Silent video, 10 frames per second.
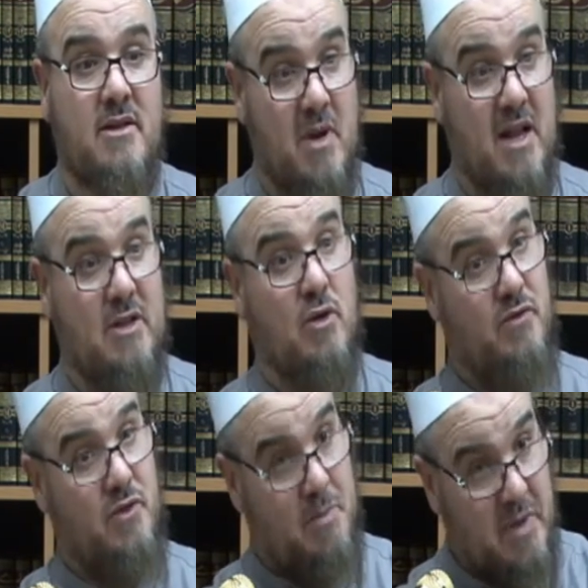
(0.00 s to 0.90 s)
the blood
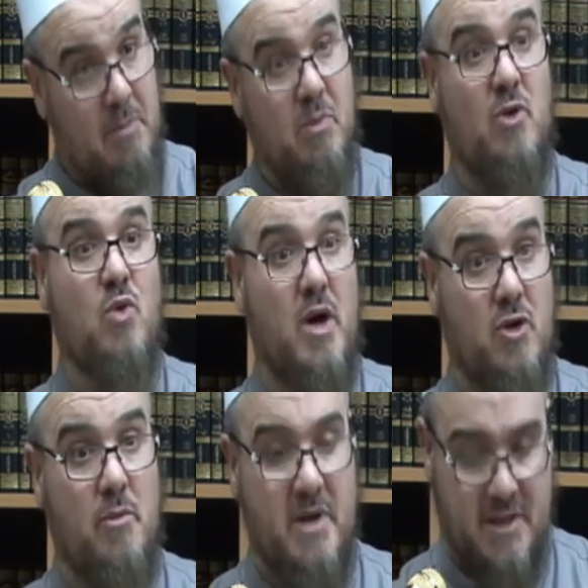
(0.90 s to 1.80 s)
of the people who are
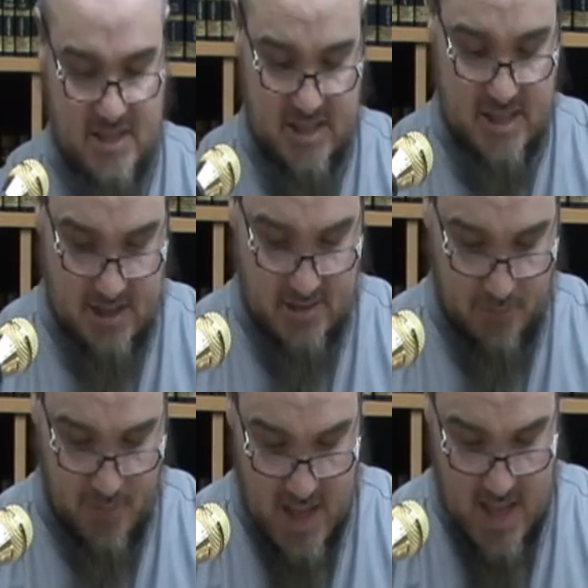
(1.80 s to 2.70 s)
committing shirk,
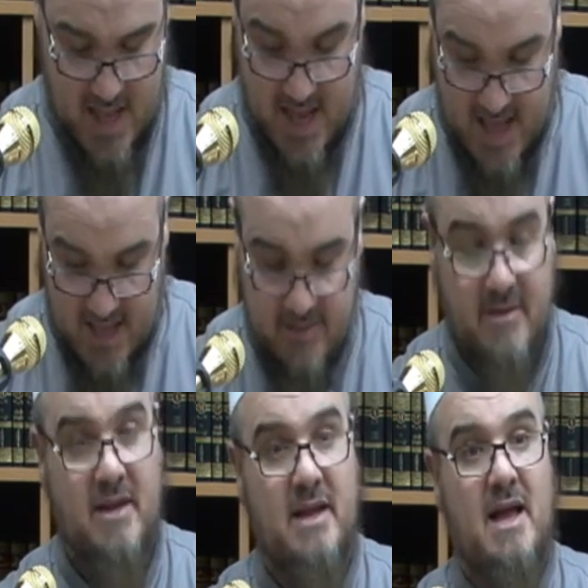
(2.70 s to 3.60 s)

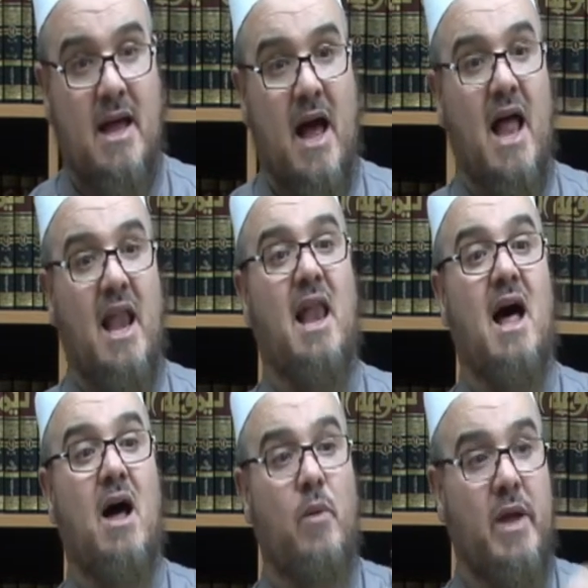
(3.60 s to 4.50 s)
and
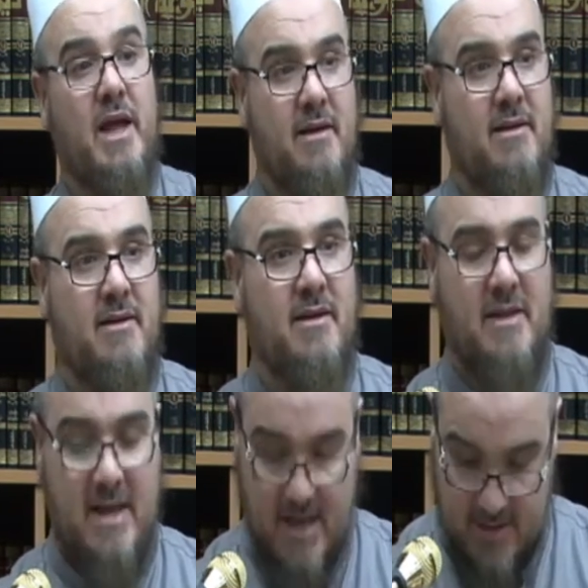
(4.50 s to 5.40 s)
allowing
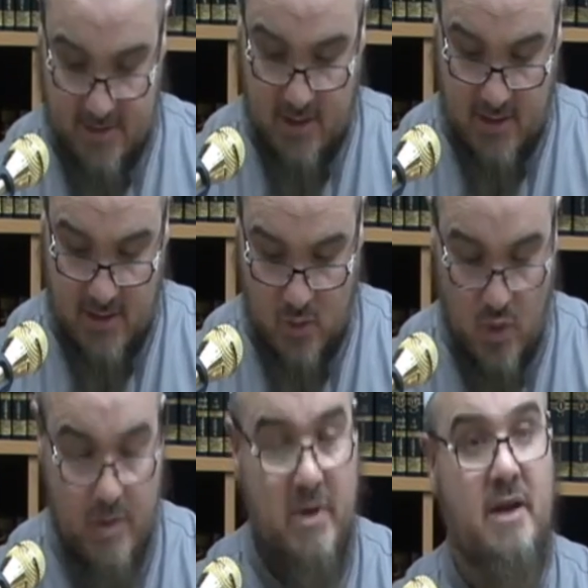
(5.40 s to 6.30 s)
their
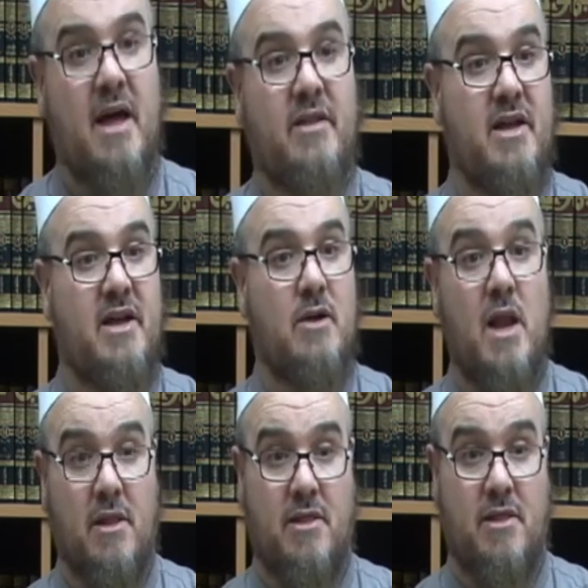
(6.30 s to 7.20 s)
women and their
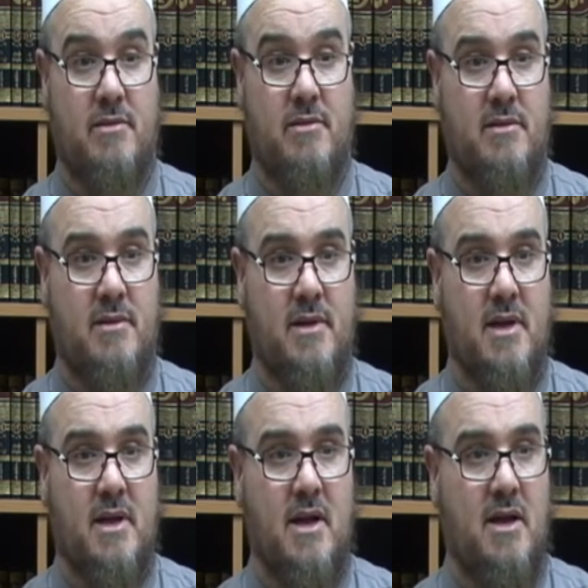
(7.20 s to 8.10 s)
wealth.
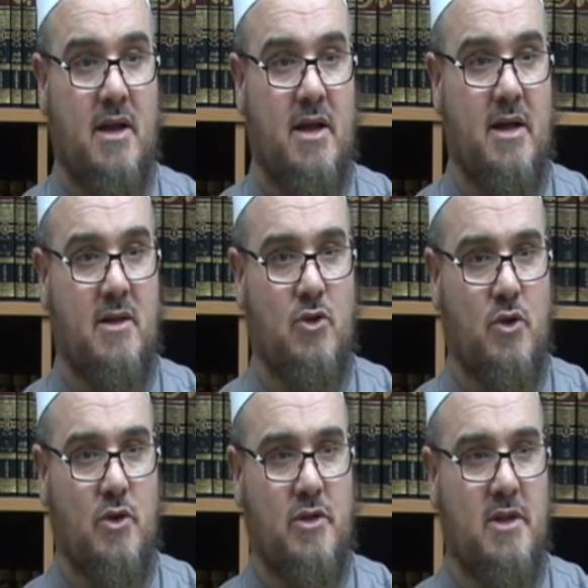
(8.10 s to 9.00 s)
And I
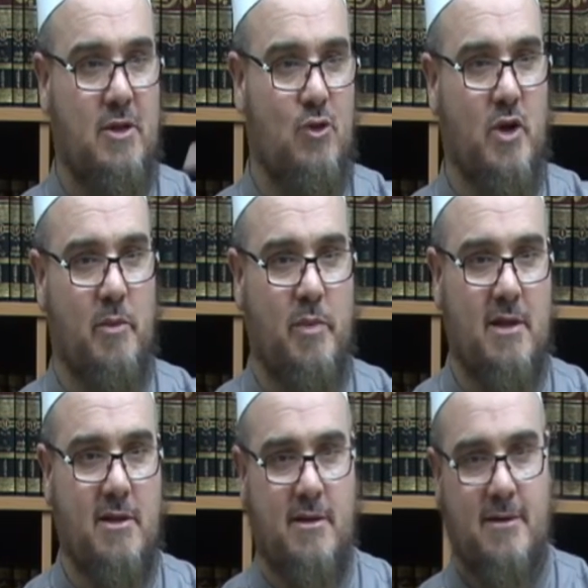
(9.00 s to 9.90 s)
don't need to
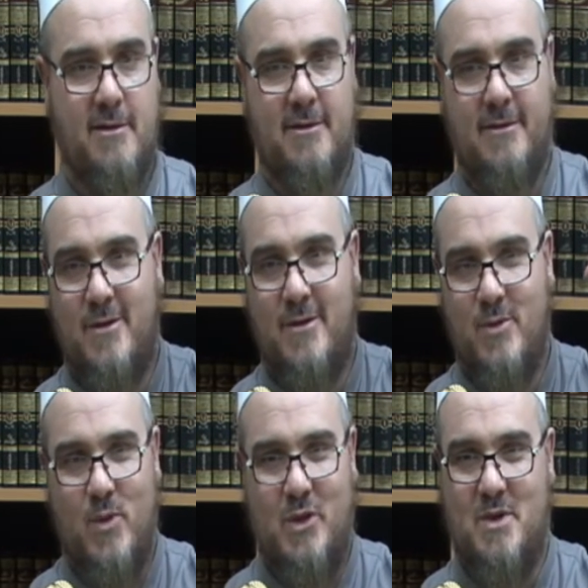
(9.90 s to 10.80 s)
repeat
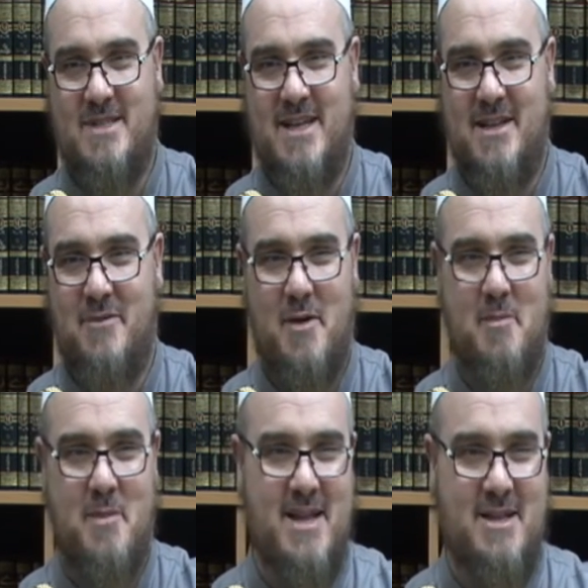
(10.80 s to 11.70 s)
what was said
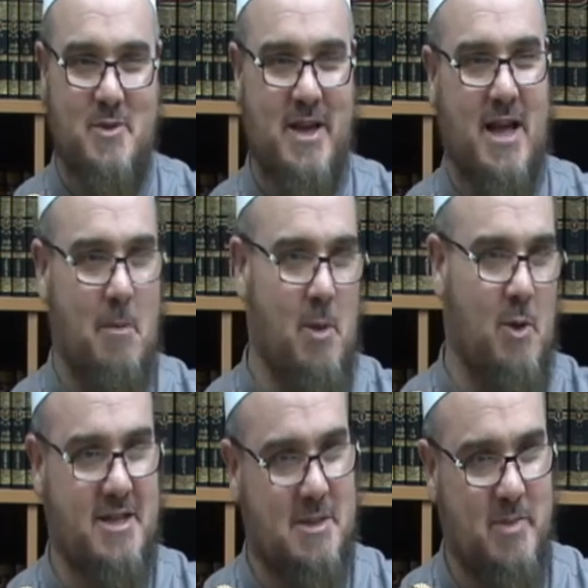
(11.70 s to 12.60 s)
from last week
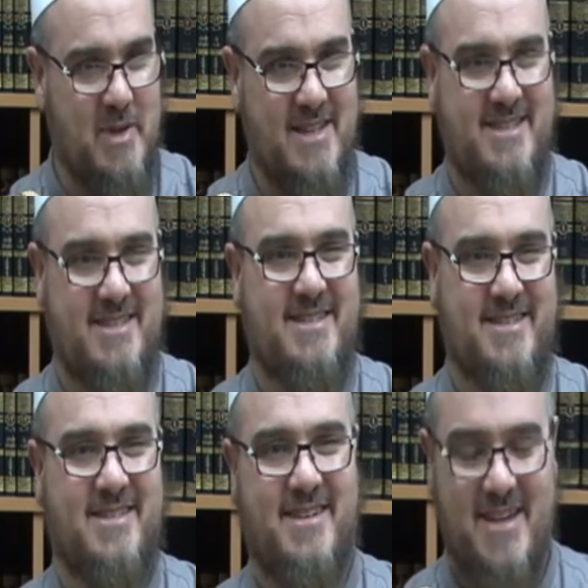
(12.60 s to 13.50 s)
about this piece,
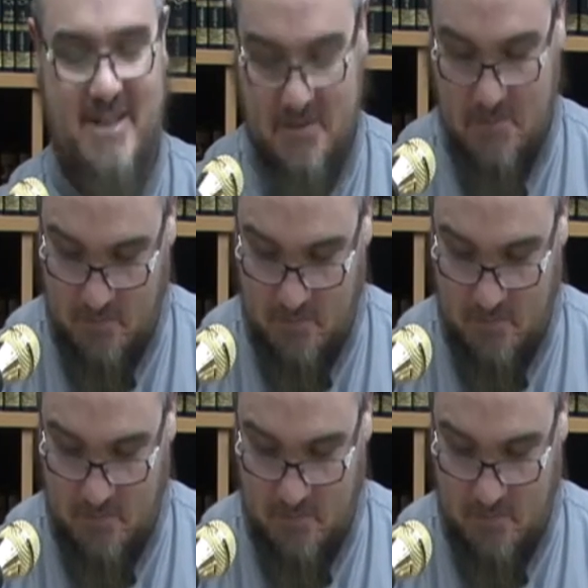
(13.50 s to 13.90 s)
right?